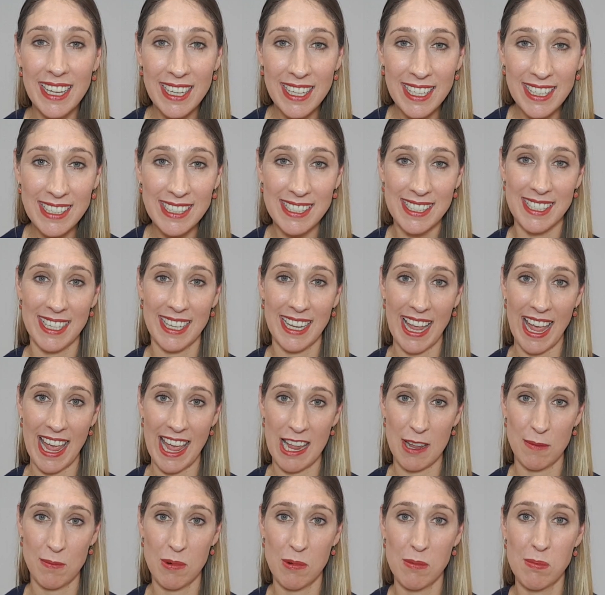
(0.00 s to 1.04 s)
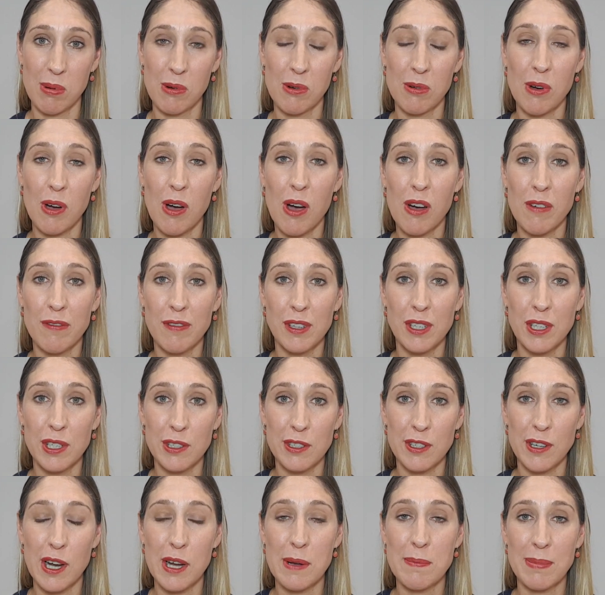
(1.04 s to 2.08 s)
is capable of
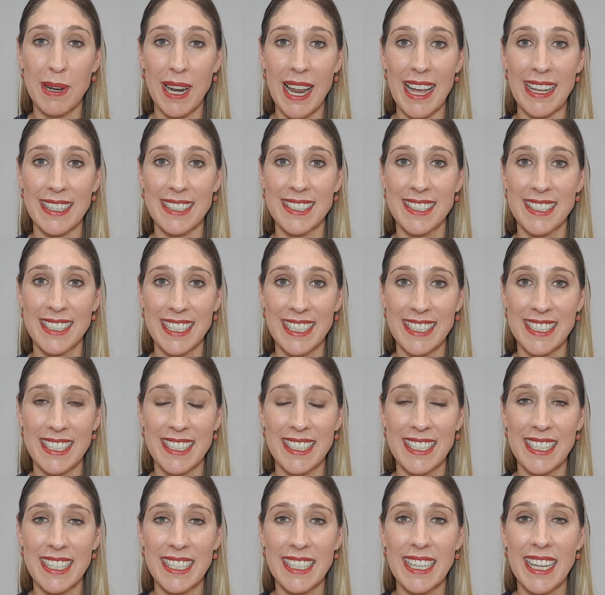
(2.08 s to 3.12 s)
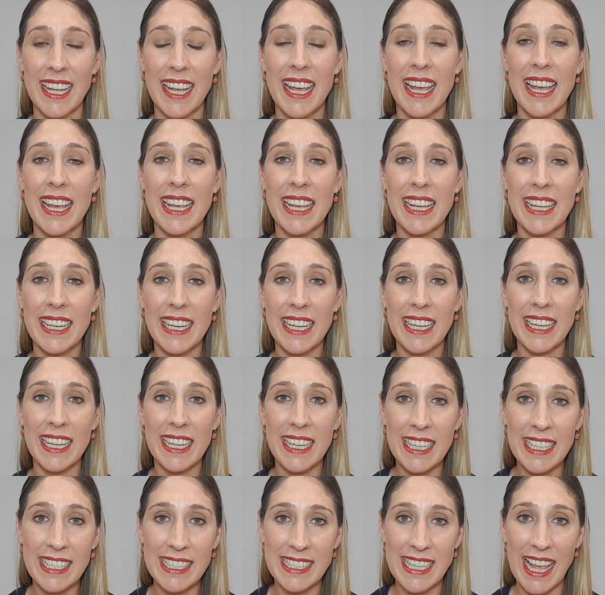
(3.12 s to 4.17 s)
neuroplasticity. It
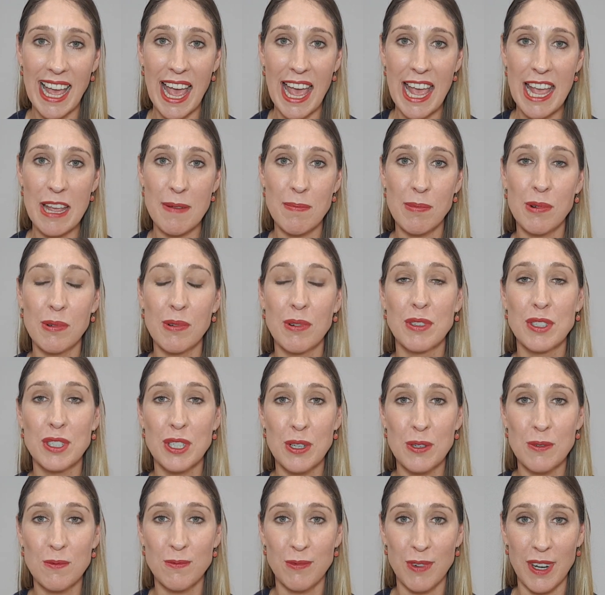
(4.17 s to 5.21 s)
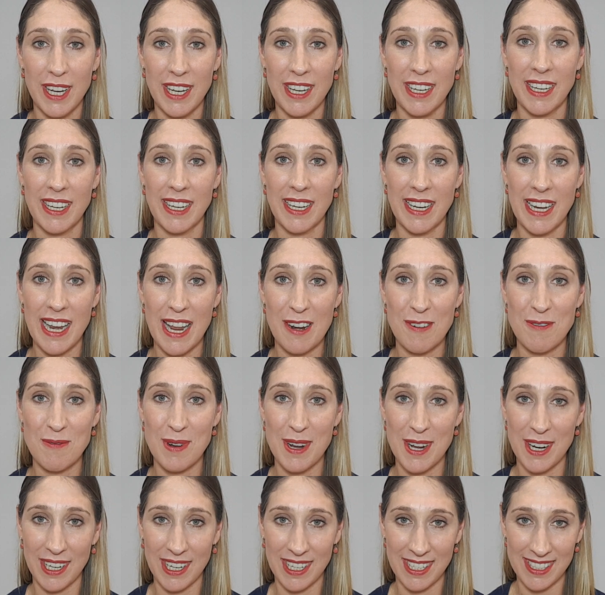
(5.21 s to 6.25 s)
is able to
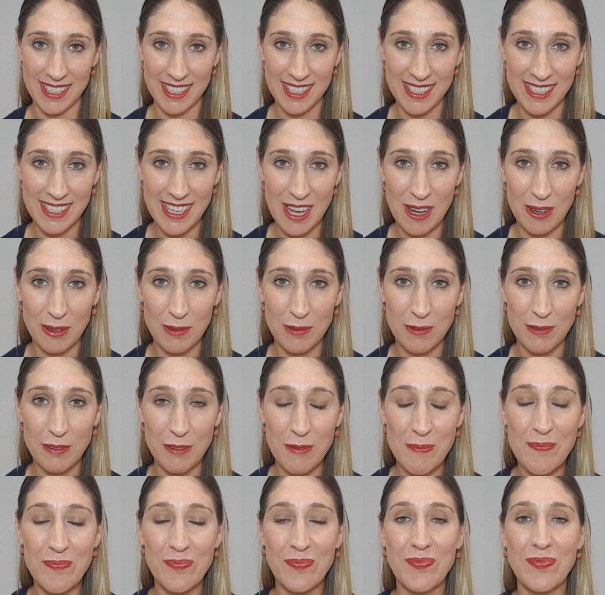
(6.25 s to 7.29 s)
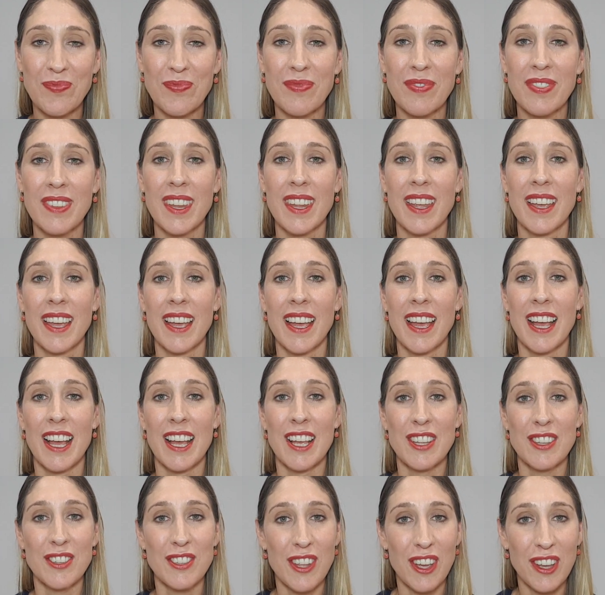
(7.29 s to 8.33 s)
re-network itself.
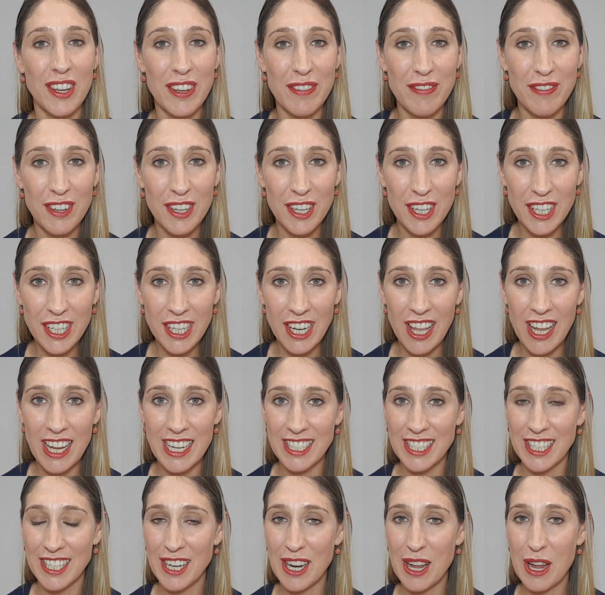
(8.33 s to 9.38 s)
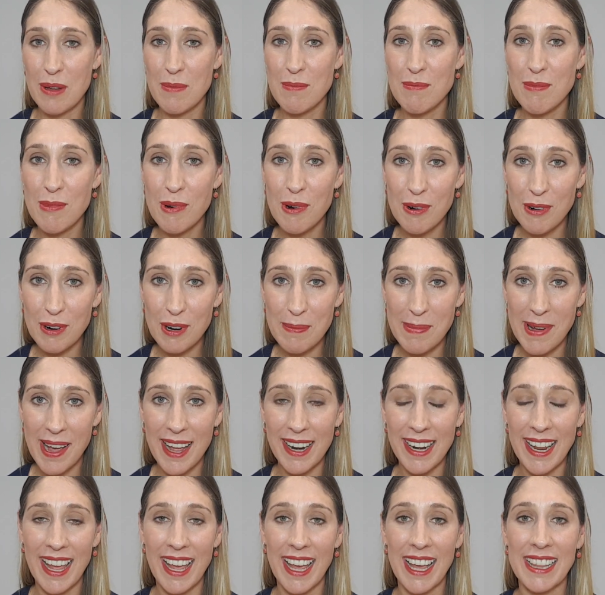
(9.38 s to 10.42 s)
So if you'd like to know more
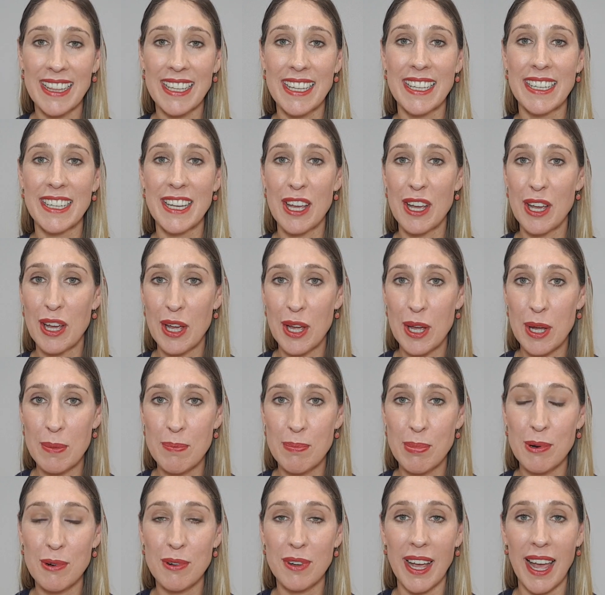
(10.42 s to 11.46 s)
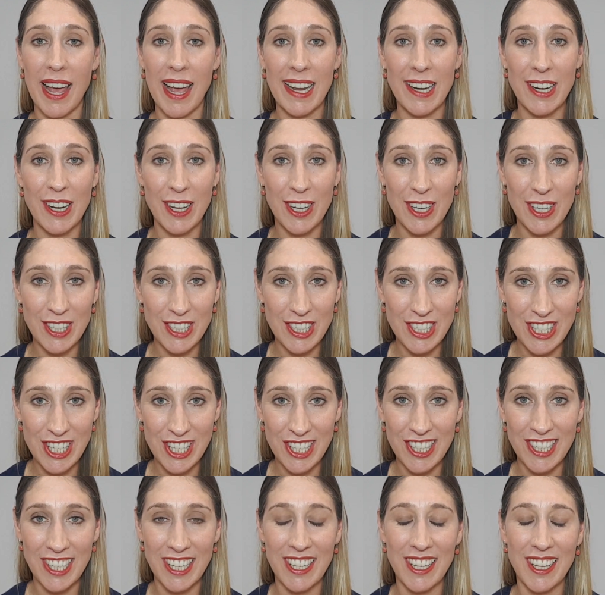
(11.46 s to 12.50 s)
about Helen, her book and her
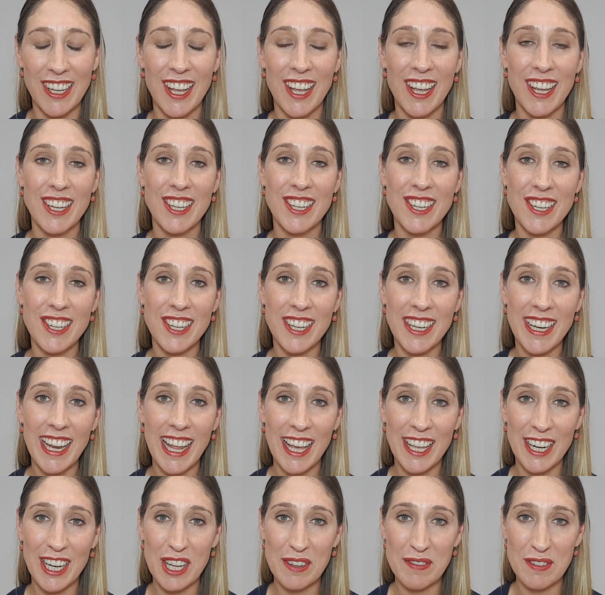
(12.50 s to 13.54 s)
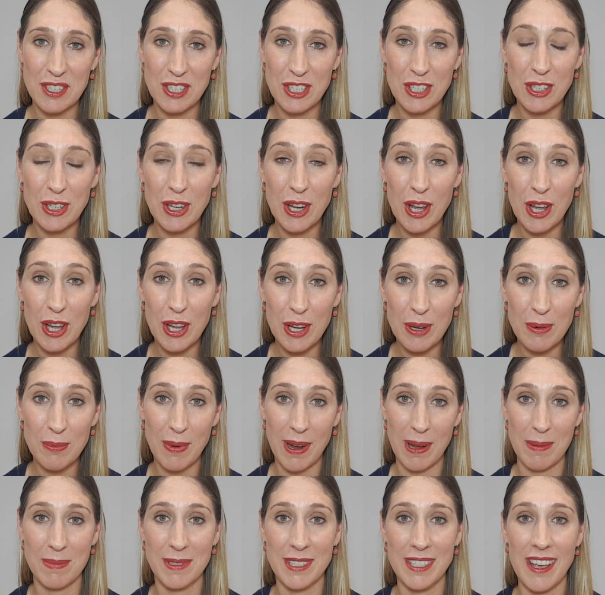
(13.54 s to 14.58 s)
journey, you can head over to her
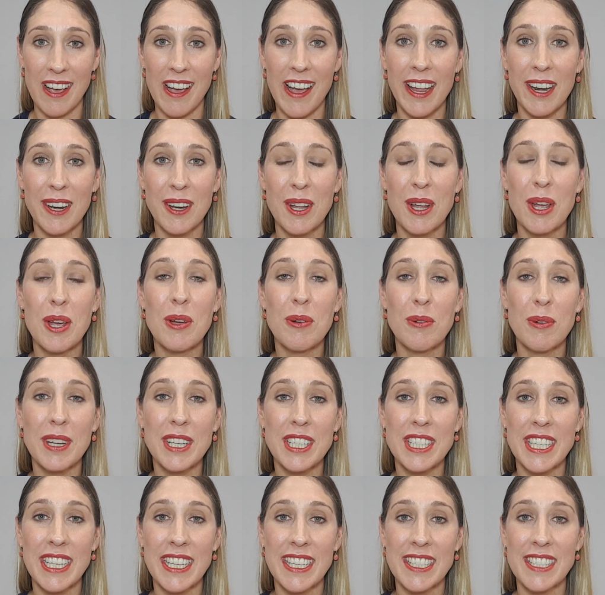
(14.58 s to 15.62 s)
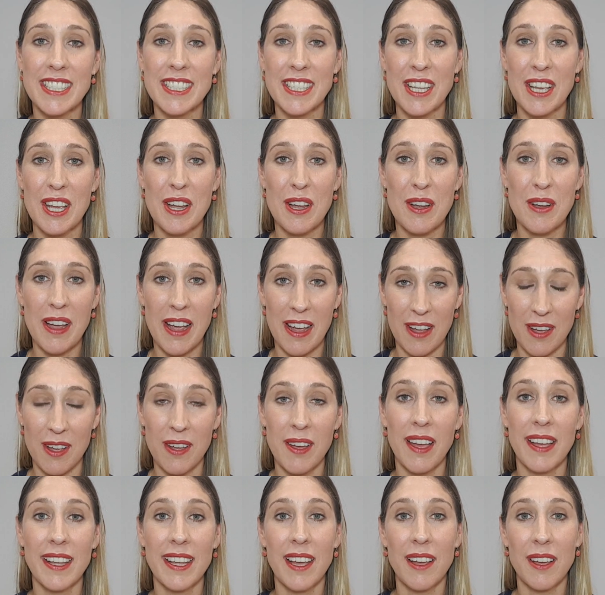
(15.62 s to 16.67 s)
website, which is
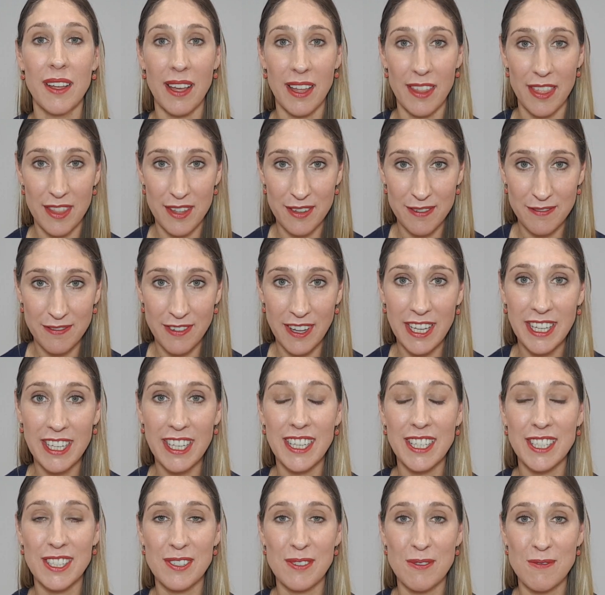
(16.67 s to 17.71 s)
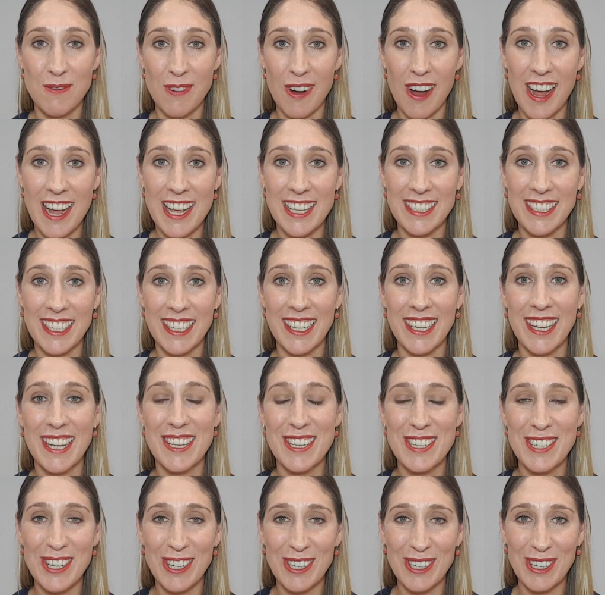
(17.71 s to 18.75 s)

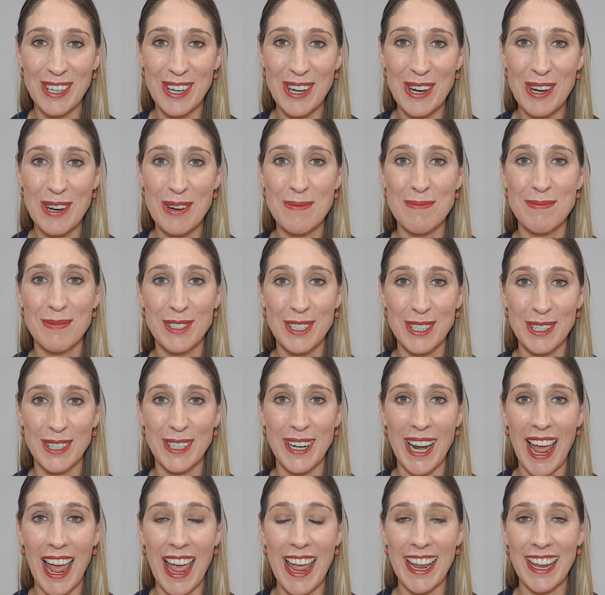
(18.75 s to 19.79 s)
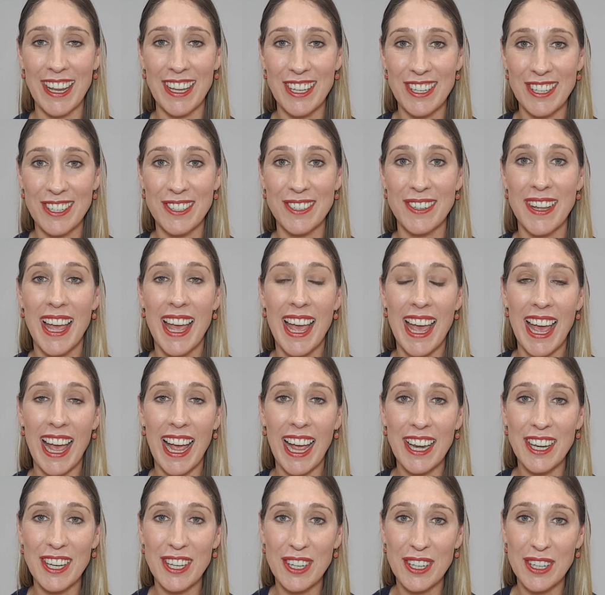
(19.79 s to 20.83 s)
thephoenixrising.com.au,
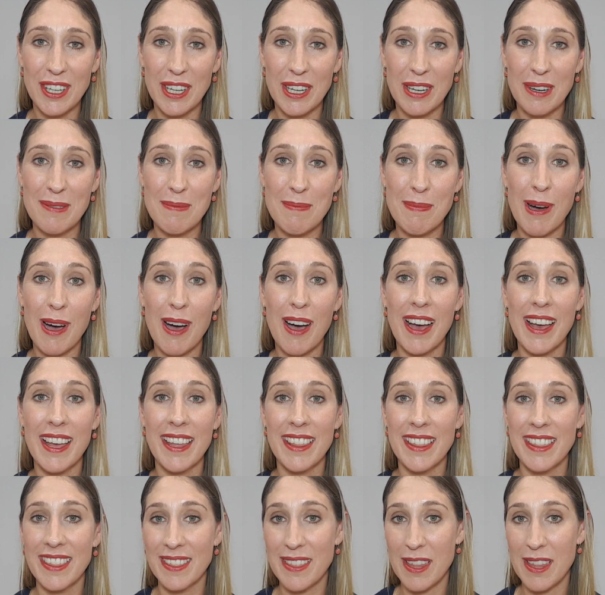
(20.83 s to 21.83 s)
and you can buy